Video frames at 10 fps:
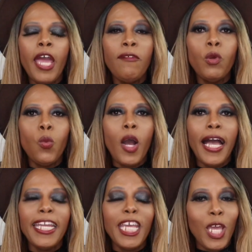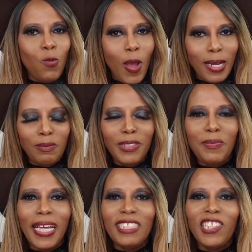everyone, and welcome to
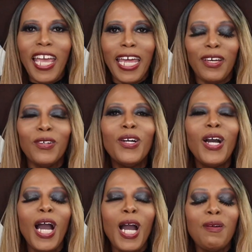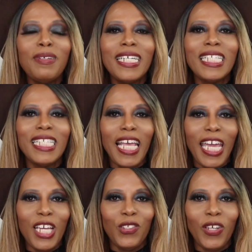my channel. I'm
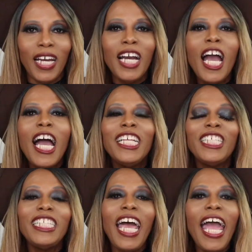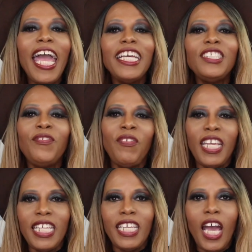Cassandra. Today's
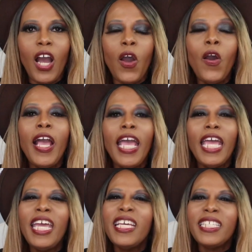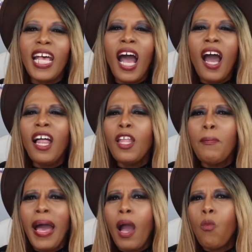video is all
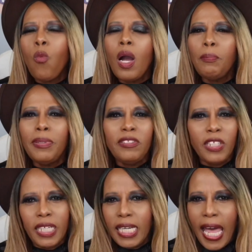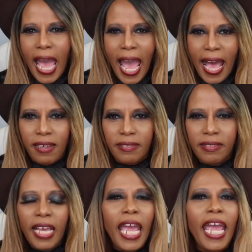about one particular
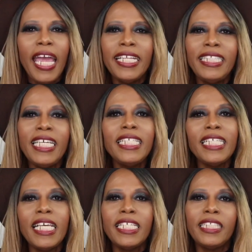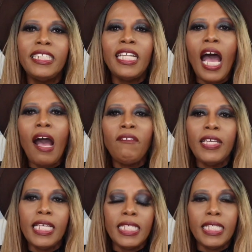house, and this is
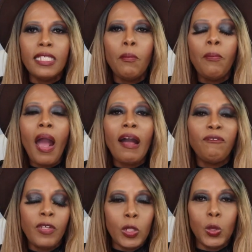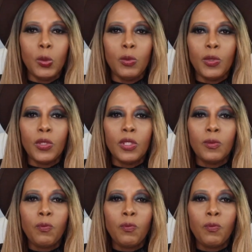Navitus Parfums.